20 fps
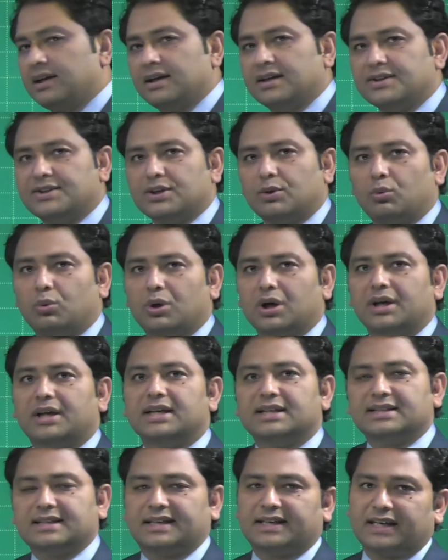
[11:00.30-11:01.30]
so what
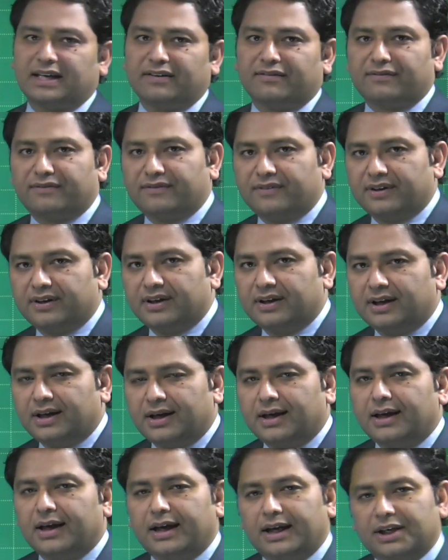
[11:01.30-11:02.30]
does it give
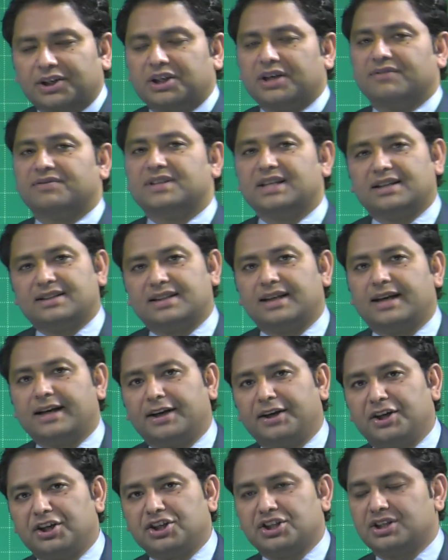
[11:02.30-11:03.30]
it gives us the
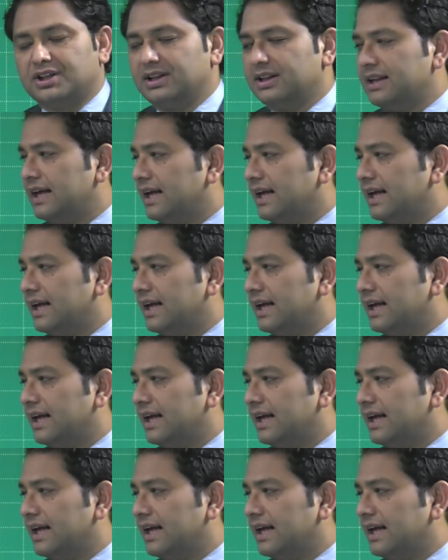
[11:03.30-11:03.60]
condition